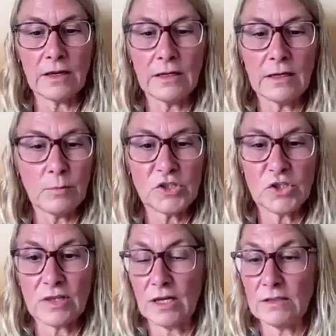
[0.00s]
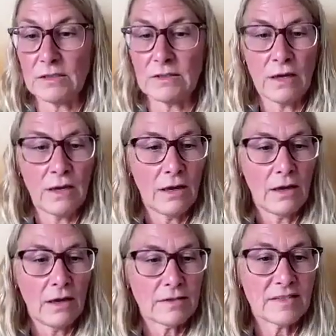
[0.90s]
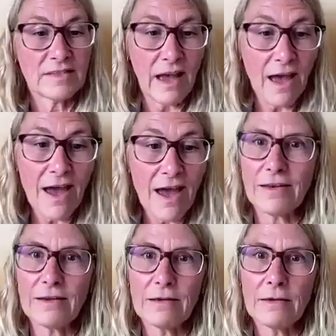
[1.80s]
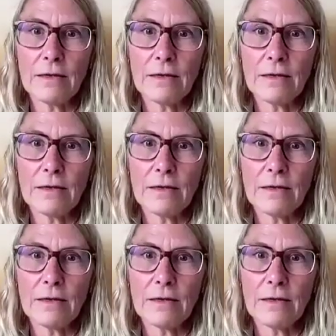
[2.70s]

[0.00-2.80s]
an image that is sad,